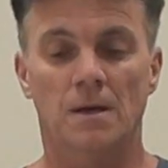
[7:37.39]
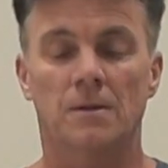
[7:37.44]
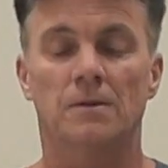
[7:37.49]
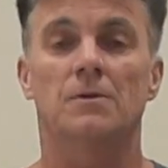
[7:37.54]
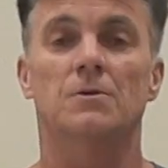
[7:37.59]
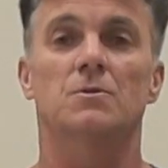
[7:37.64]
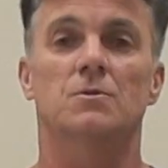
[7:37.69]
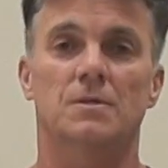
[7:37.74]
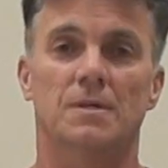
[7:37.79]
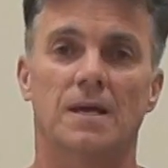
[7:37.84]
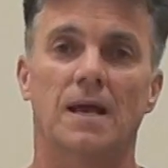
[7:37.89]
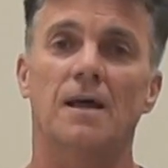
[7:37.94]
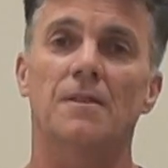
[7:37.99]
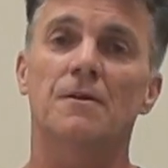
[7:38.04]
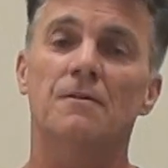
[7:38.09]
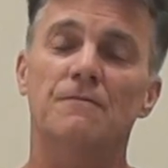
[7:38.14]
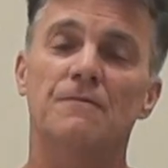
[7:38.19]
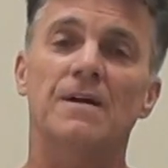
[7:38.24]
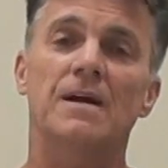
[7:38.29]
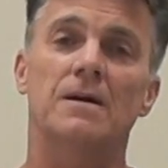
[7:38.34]
There's the
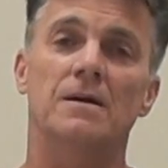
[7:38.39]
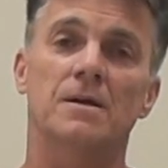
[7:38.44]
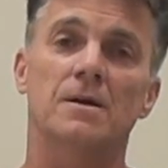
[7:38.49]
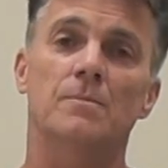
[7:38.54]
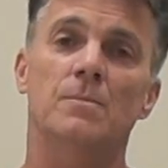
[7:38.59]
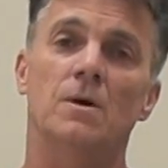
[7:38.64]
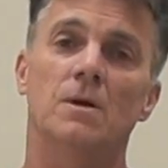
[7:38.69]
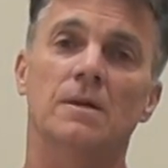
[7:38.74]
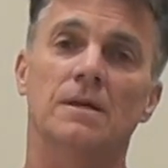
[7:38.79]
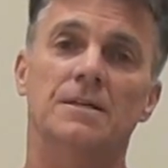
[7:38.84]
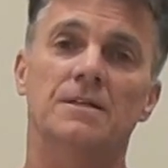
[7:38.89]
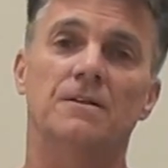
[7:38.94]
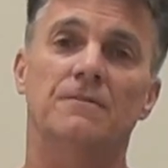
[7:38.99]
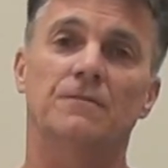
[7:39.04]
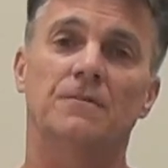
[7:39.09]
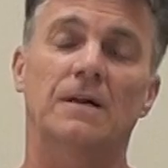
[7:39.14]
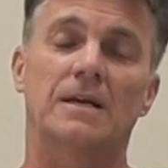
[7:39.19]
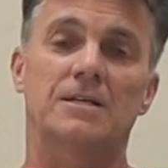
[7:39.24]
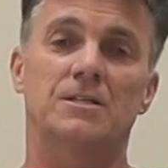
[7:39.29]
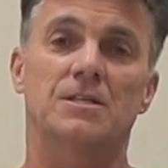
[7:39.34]
other variable that
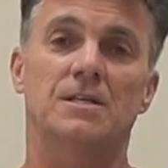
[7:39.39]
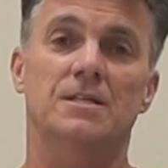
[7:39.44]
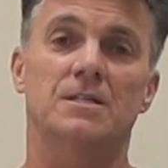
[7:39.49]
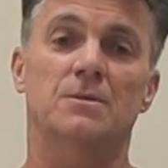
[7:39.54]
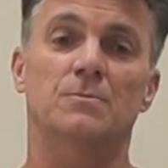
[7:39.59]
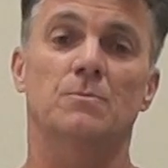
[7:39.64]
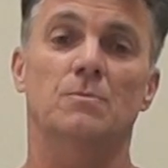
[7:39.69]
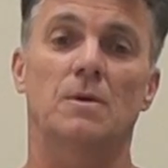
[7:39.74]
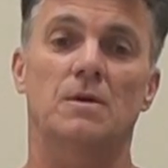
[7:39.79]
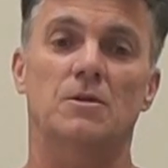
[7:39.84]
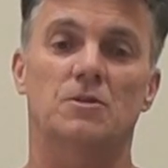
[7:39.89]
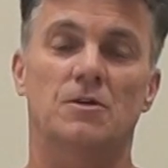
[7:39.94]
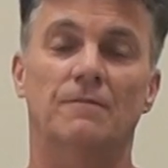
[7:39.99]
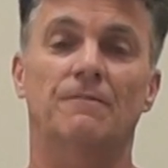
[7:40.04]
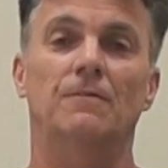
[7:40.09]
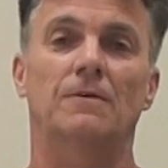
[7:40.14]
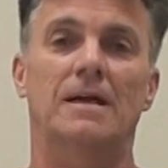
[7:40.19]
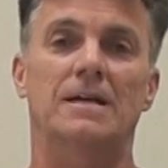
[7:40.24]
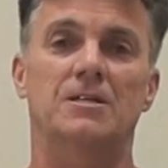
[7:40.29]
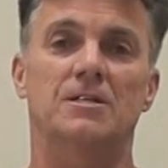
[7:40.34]

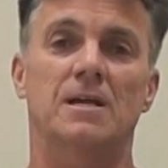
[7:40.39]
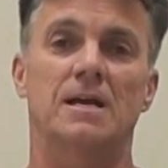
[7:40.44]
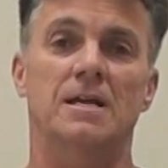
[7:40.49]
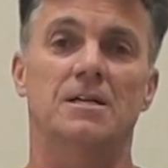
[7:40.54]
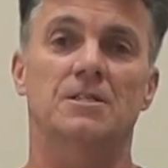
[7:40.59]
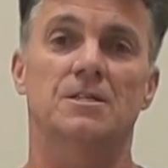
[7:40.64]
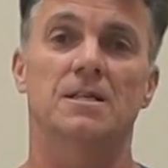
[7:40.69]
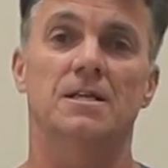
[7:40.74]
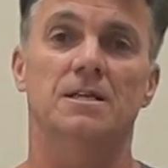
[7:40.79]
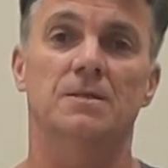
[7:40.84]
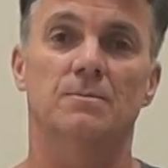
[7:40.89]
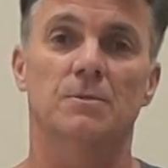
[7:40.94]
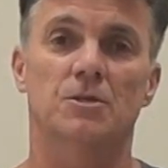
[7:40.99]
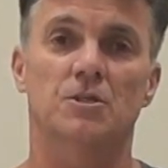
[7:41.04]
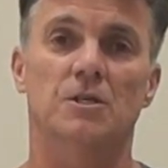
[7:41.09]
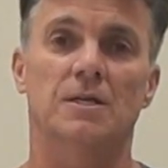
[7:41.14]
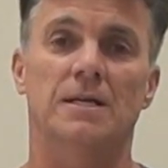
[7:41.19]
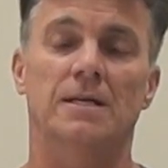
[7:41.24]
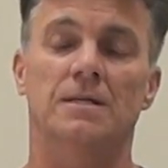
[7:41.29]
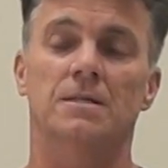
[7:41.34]
differentiates these
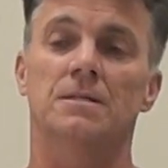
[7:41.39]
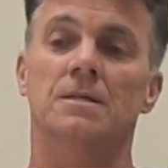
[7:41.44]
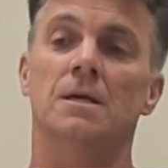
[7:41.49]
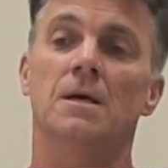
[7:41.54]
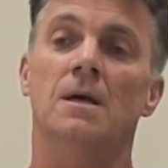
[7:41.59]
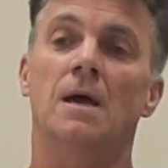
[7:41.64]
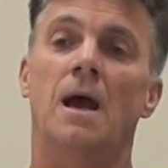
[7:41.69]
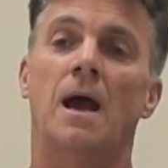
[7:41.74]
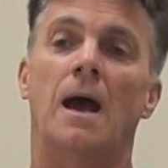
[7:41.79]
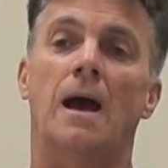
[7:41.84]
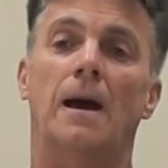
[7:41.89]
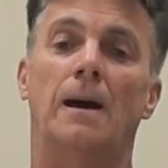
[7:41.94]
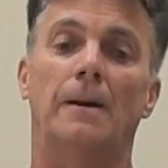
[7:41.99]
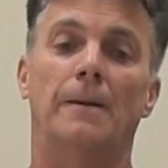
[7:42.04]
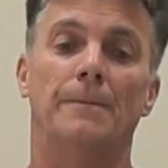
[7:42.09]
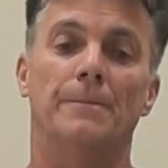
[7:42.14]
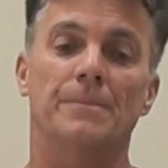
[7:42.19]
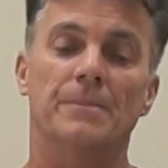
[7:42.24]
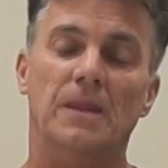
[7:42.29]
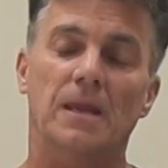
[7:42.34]
machines
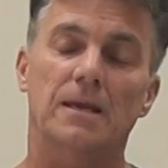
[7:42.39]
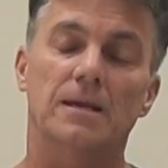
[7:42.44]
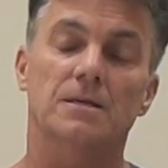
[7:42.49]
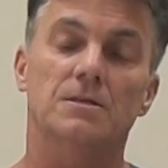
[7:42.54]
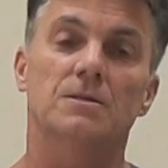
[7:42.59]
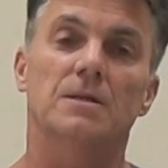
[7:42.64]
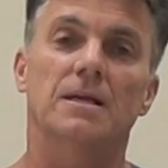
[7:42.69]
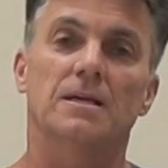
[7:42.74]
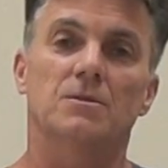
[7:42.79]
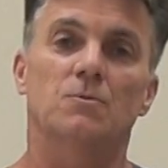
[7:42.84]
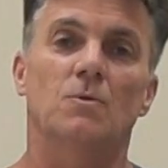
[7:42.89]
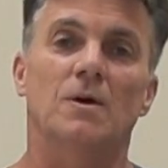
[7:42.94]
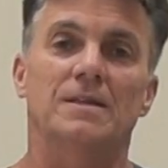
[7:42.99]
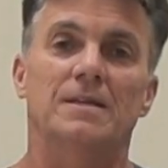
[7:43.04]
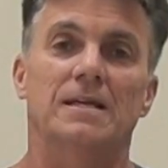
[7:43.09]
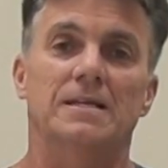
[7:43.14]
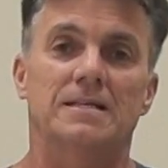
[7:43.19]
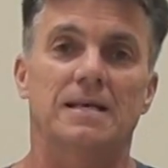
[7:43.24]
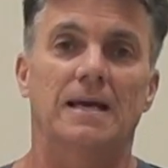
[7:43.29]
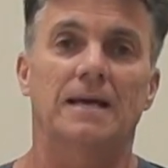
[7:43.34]
is what
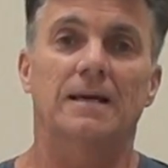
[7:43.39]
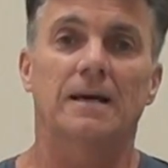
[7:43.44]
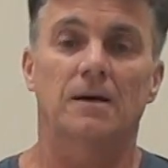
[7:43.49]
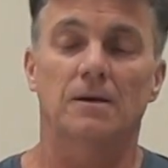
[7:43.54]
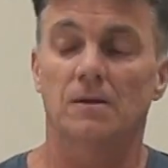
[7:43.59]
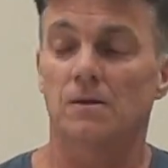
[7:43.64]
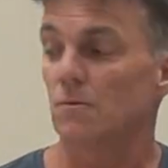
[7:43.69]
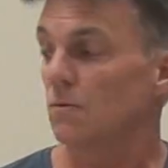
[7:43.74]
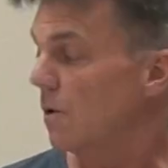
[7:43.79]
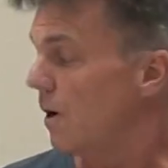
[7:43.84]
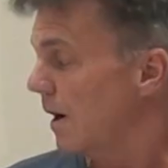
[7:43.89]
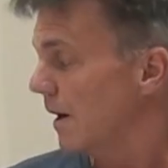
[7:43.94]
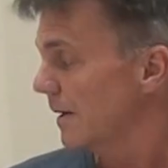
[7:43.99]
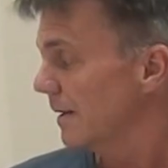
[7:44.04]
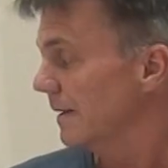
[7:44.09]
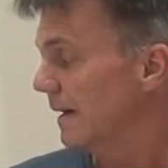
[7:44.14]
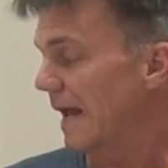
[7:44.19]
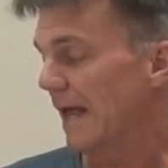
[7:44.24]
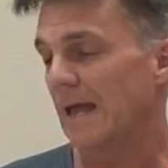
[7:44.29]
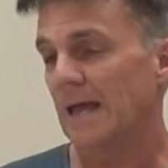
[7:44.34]
they take out of the
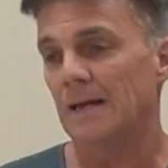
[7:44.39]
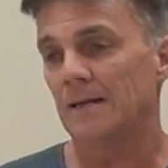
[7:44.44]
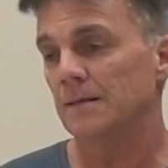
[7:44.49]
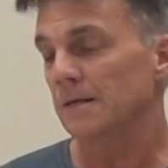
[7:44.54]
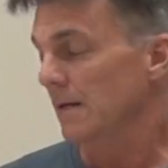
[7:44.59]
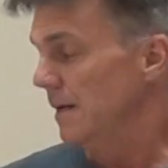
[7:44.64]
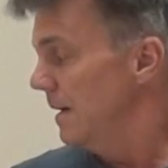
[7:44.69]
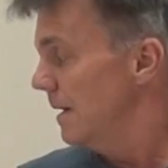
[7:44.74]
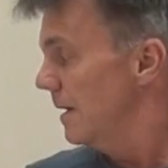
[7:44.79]
water, and